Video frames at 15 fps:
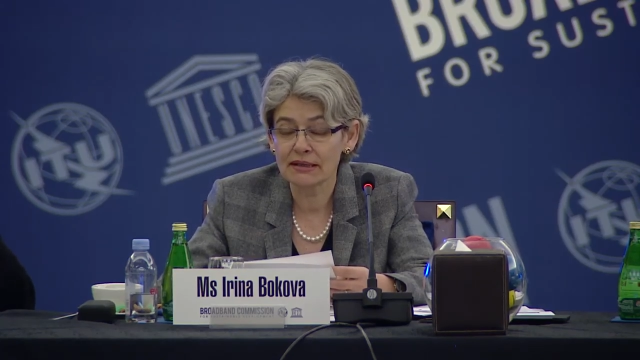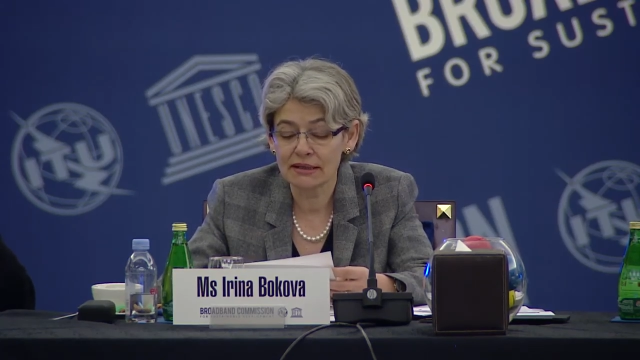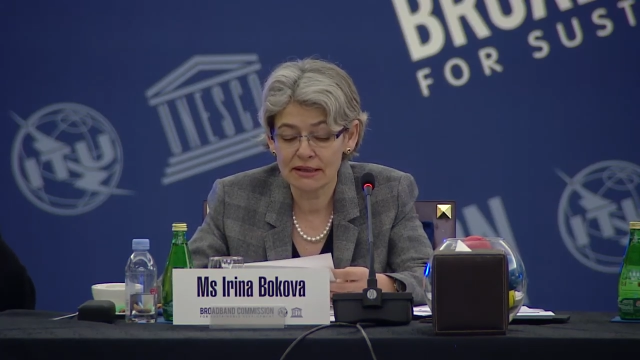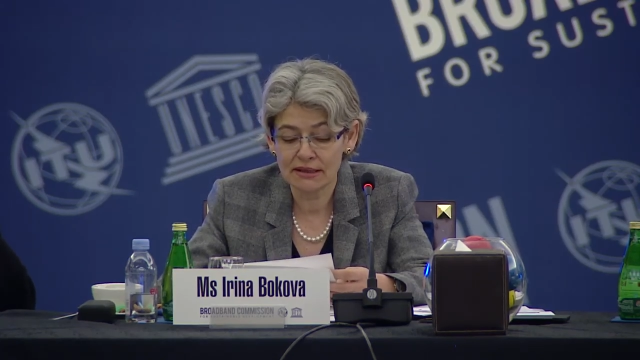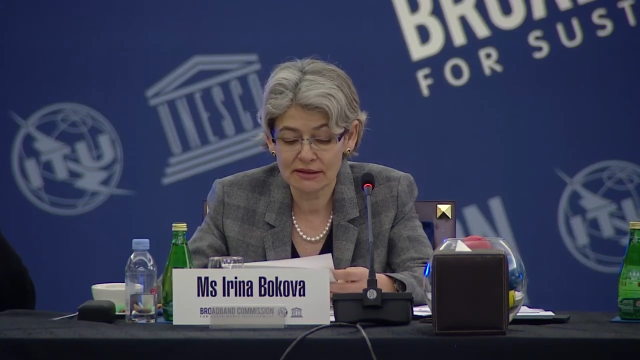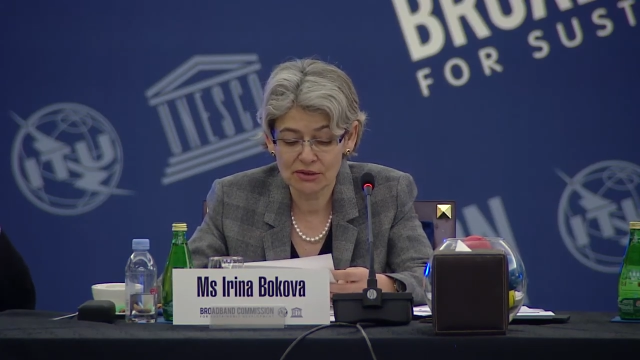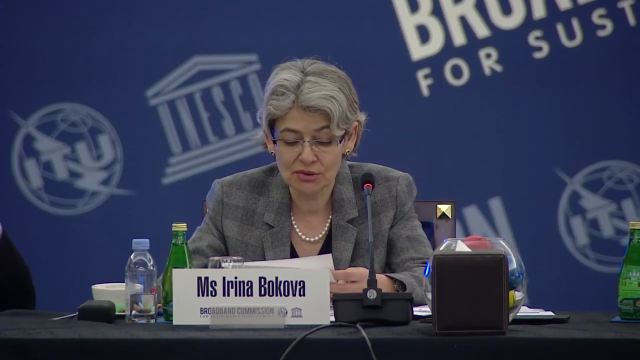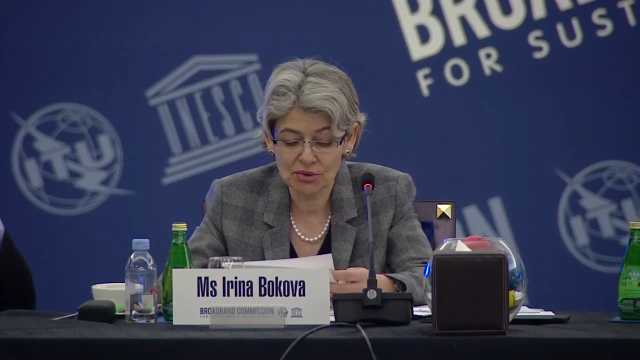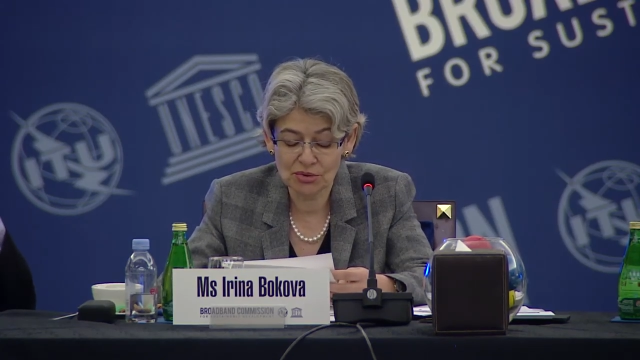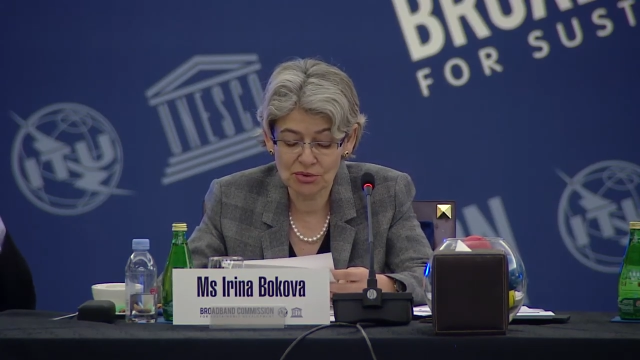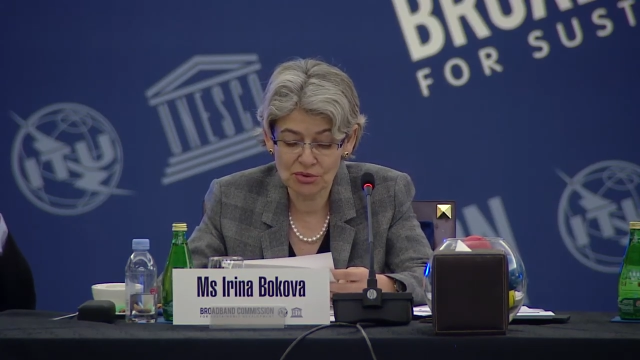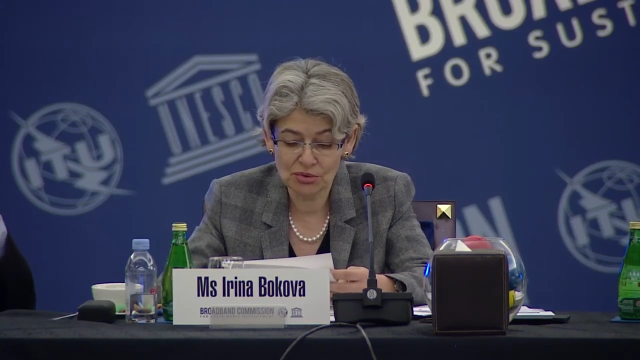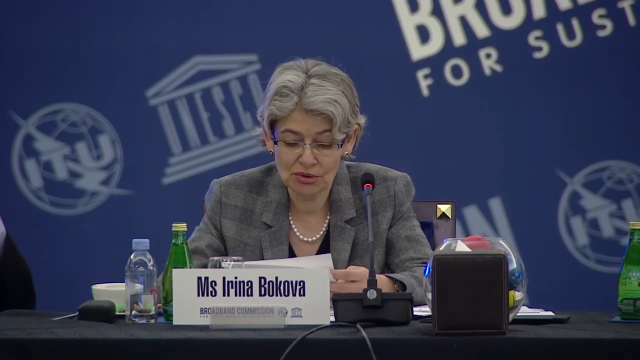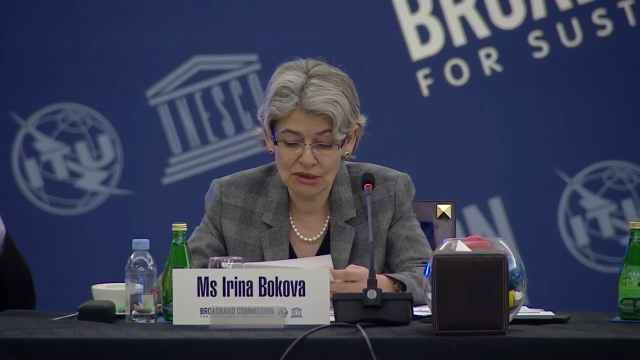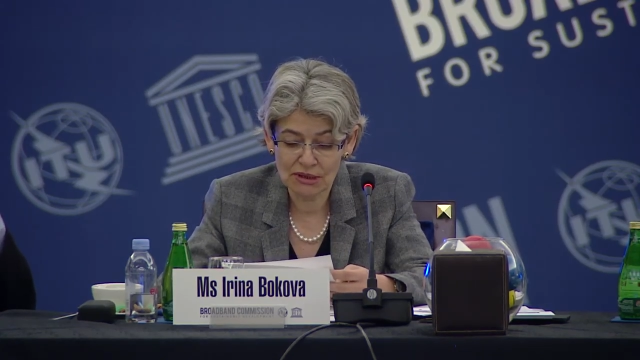uh,
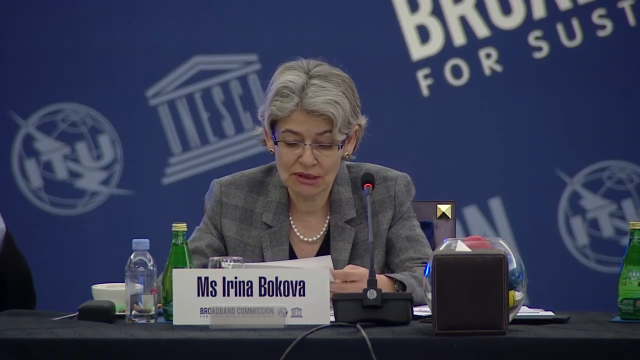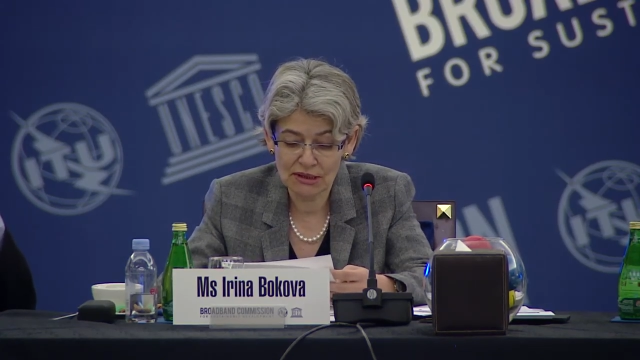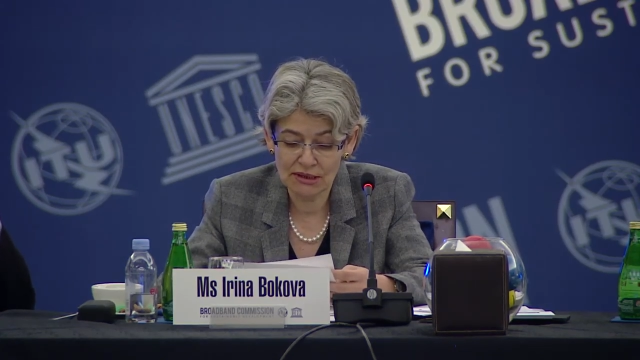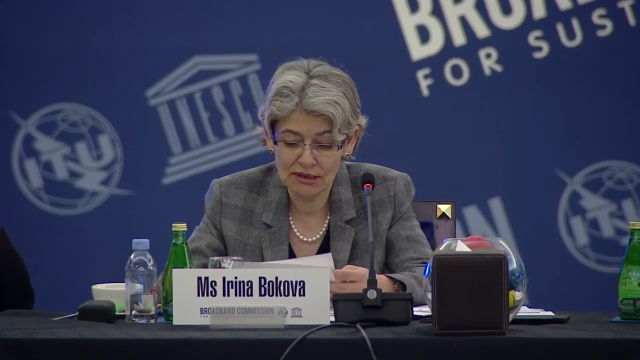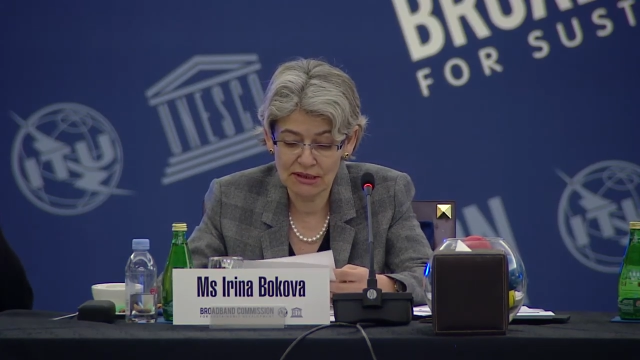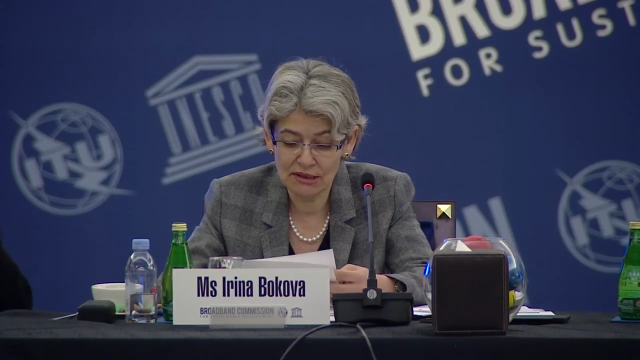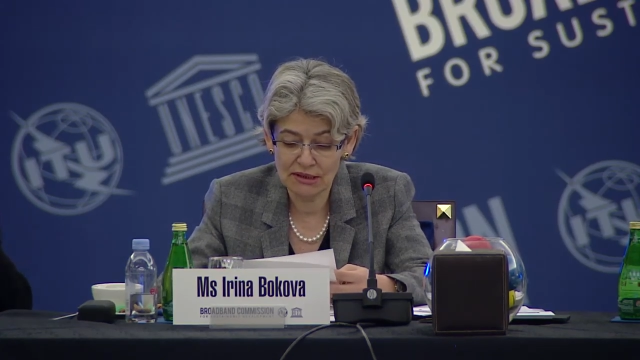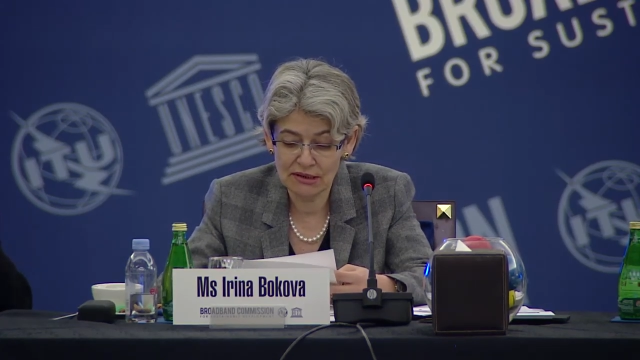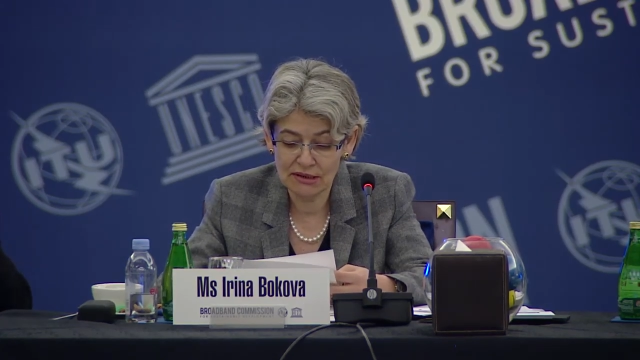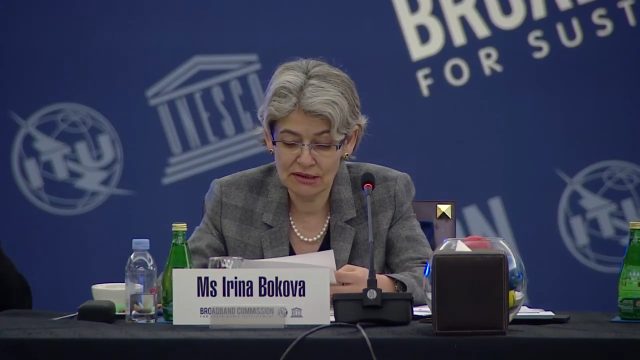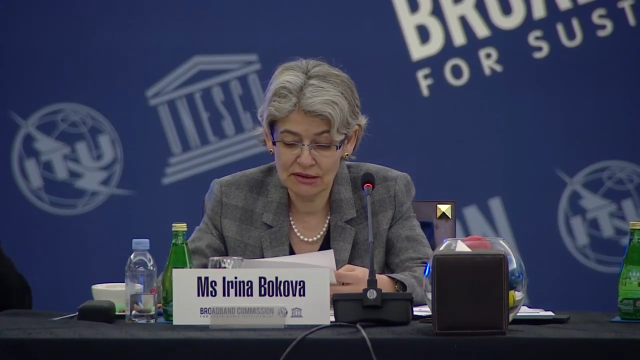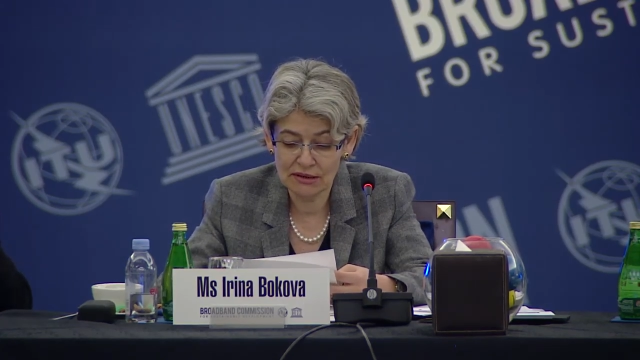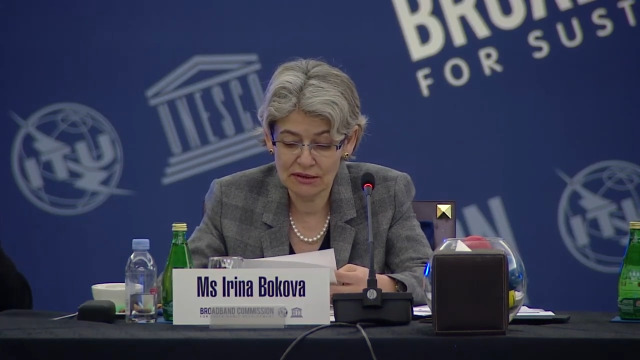to uh, the